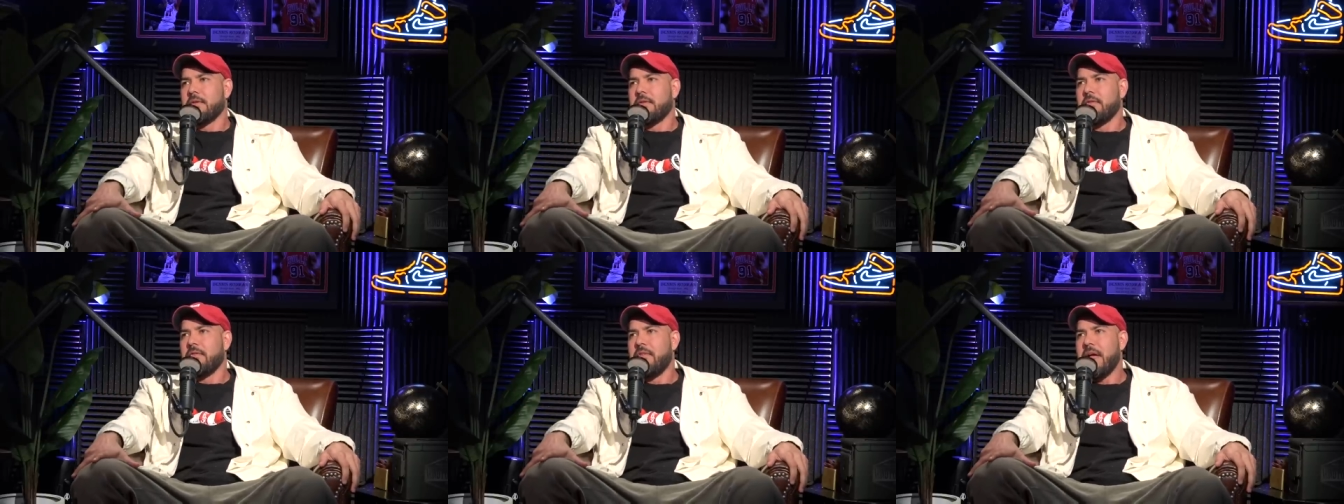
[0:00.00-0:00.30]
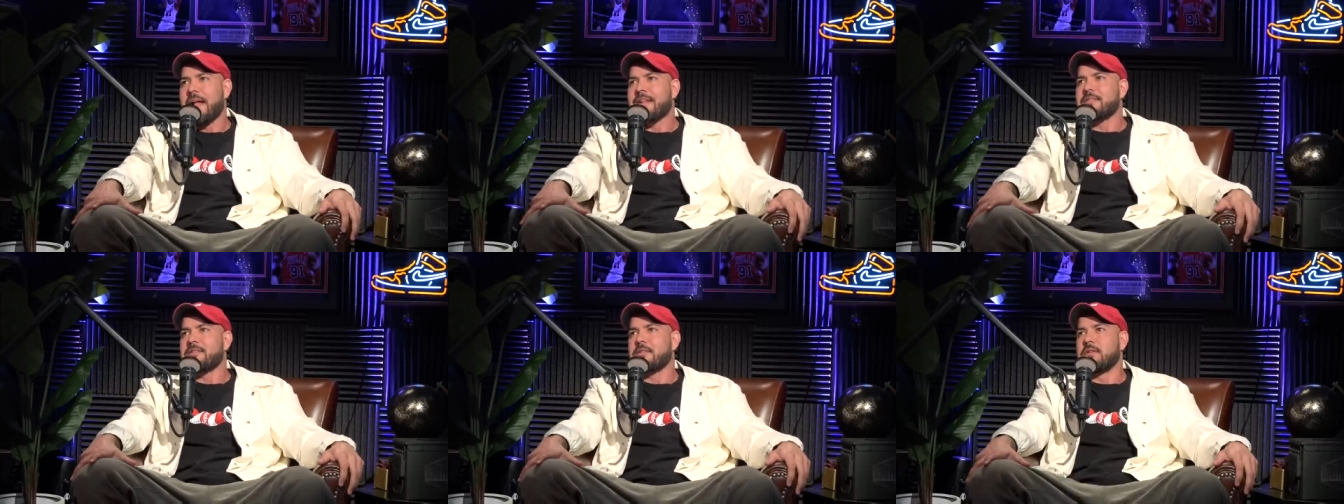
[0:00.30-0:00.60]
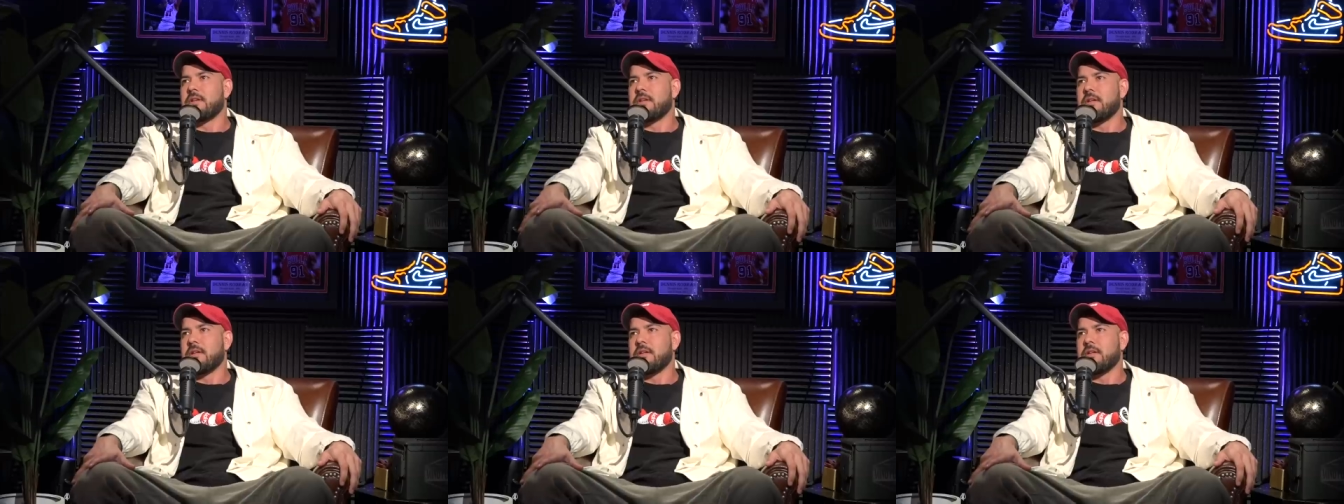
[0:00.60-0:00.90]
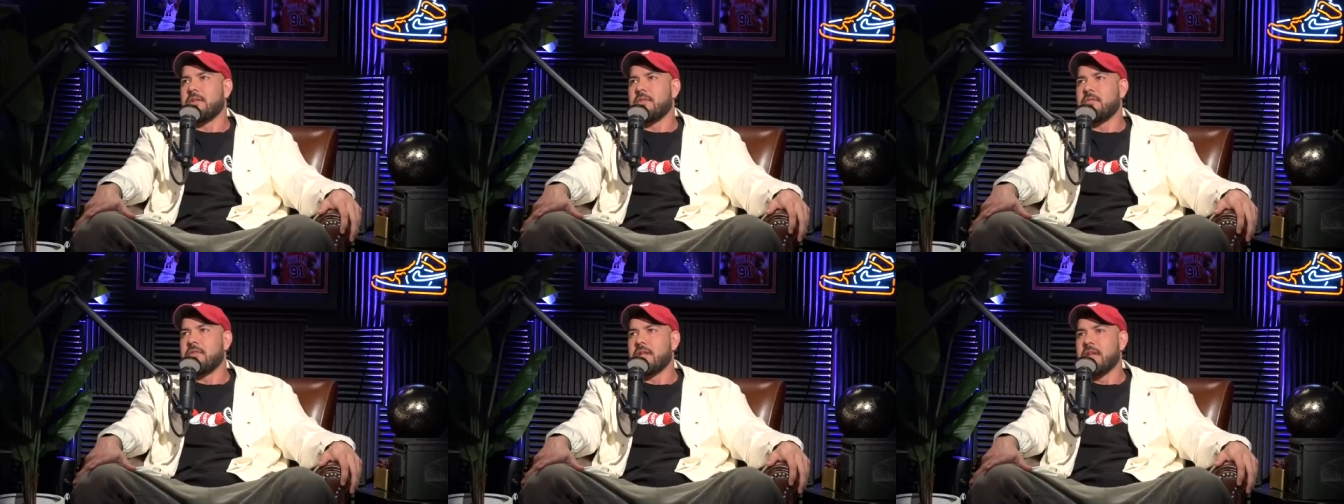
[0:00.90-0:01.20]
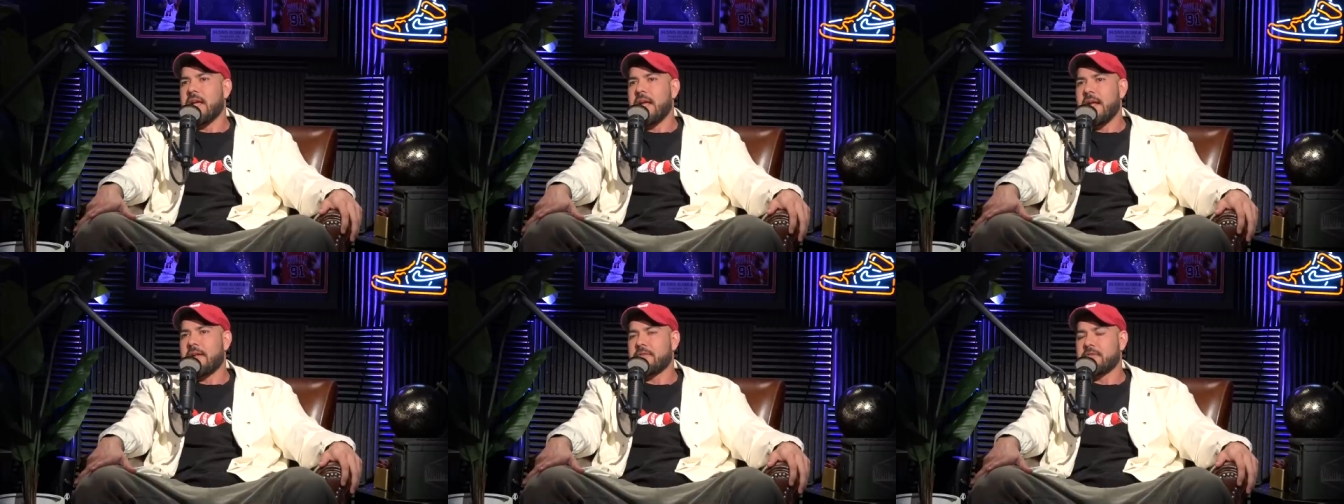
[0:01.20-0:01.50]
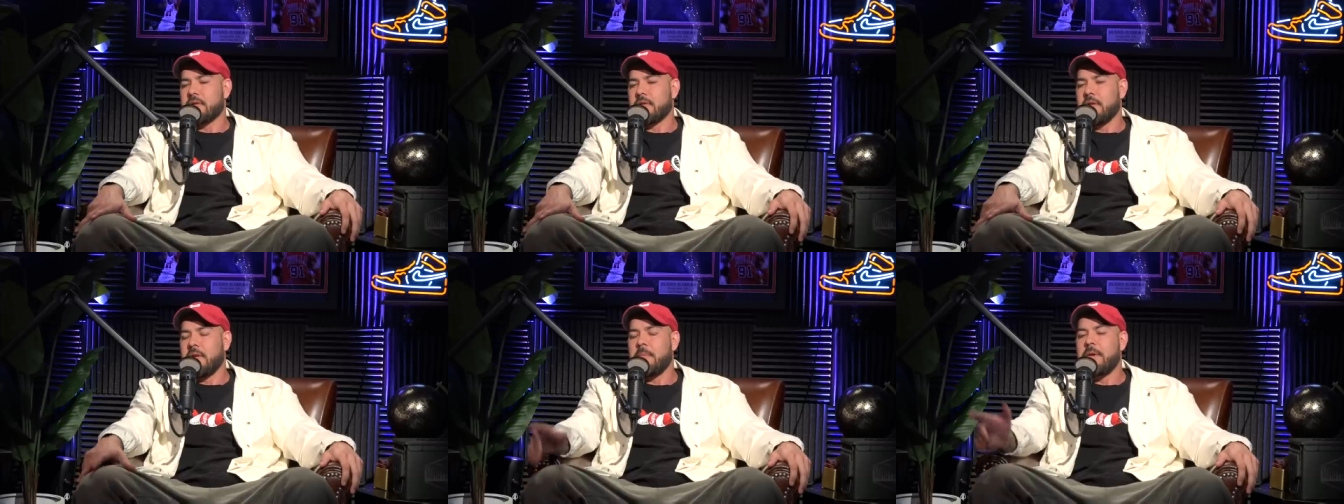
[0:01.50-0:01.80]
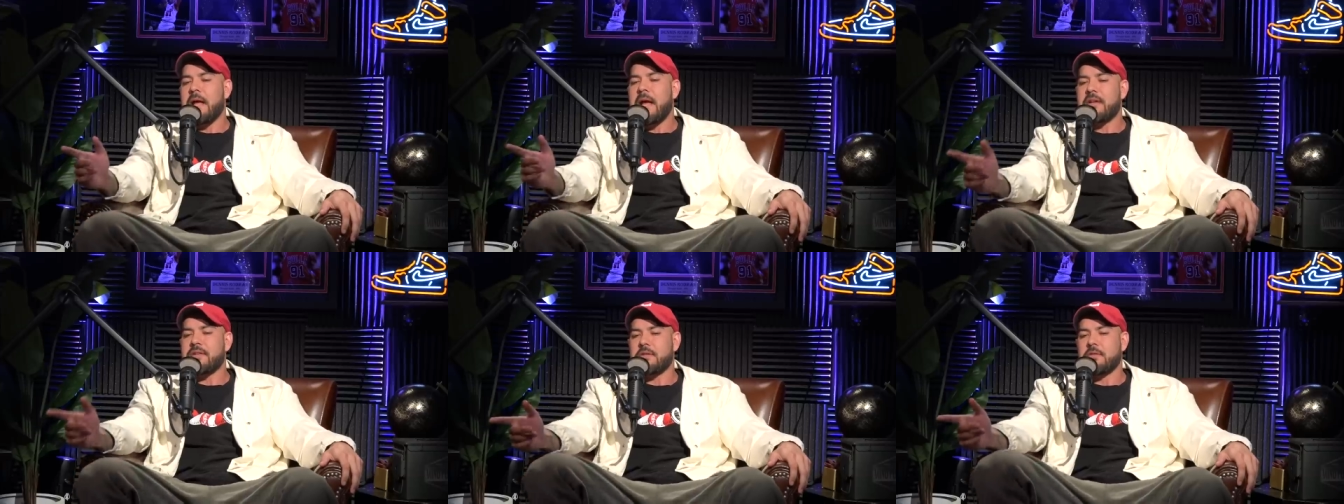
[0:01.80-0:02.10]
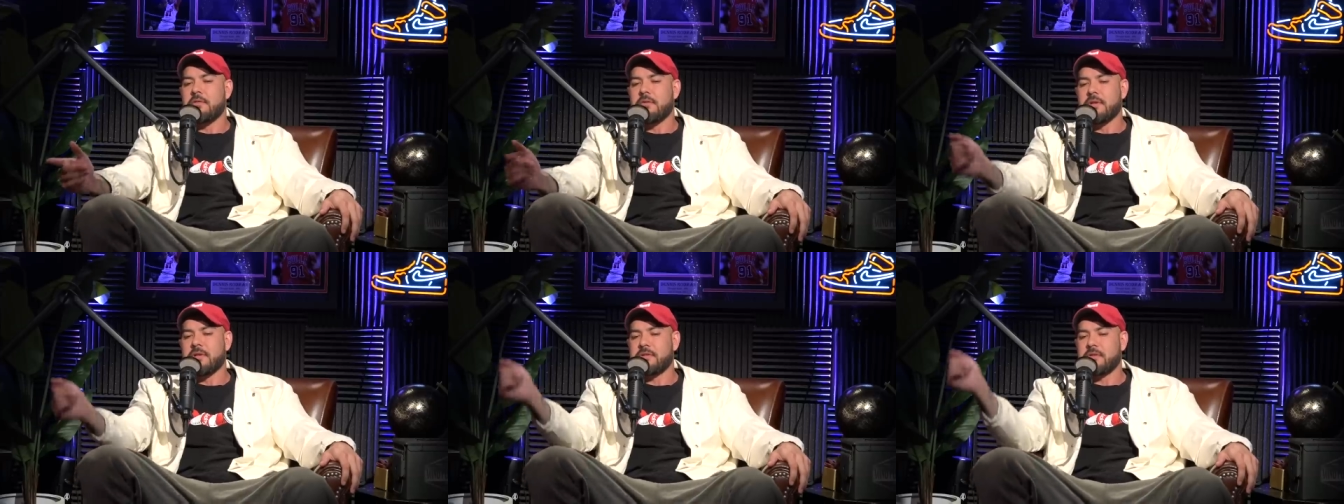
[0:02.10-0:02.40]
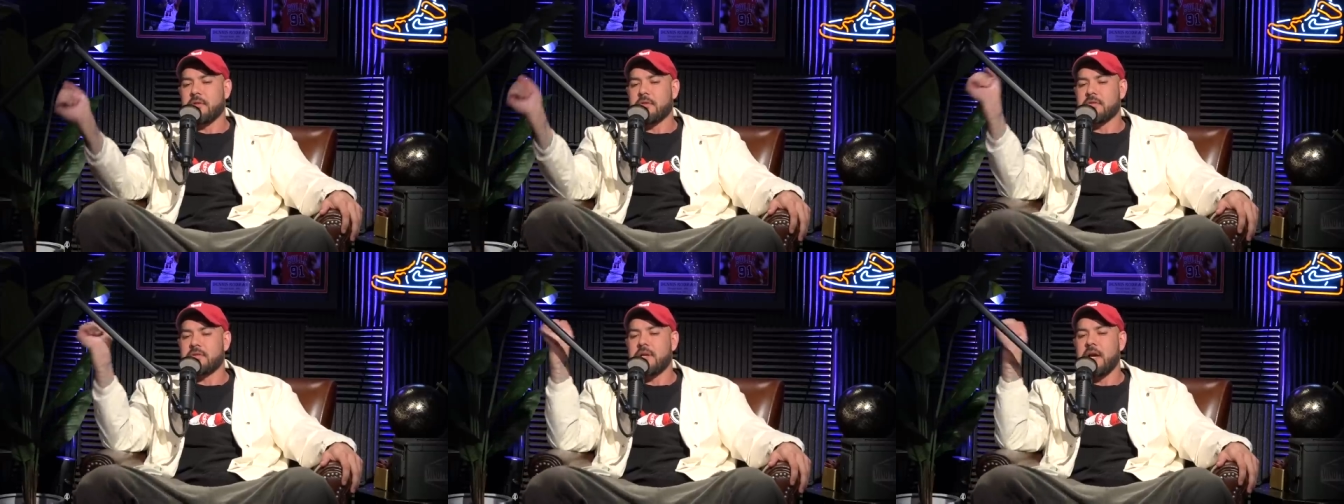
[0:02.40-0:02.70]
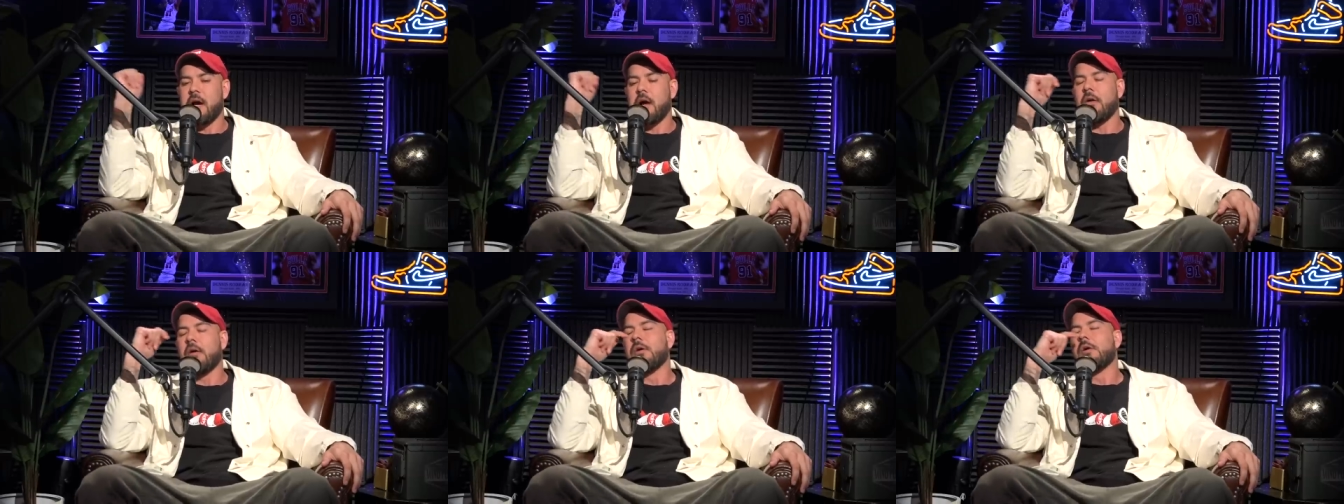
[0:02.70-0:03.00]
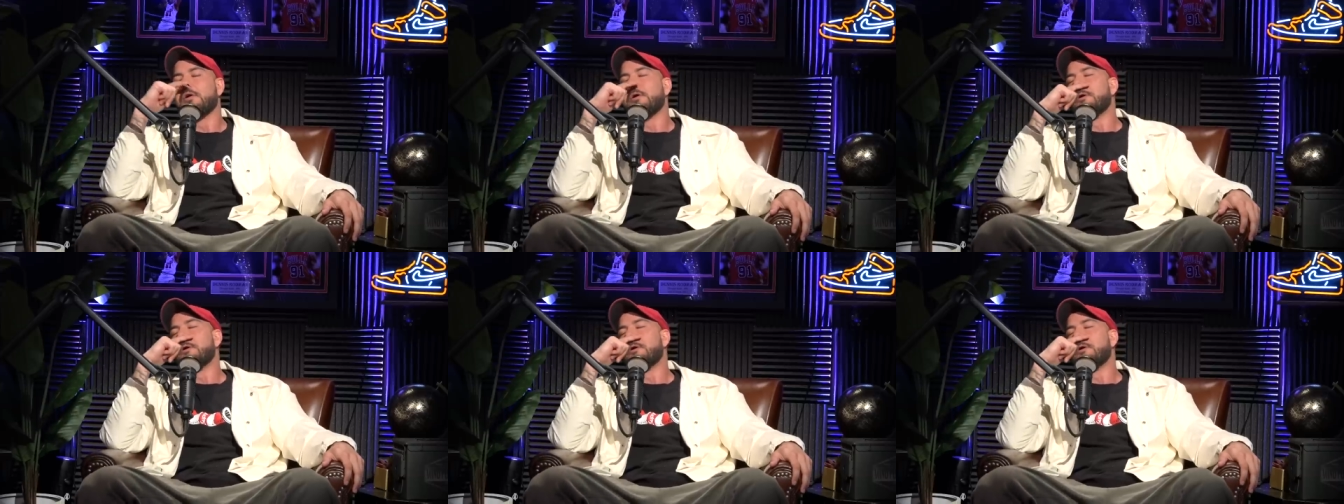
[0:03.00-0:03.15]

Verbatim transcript: that's the the answer. Let me ask you this though, Sal.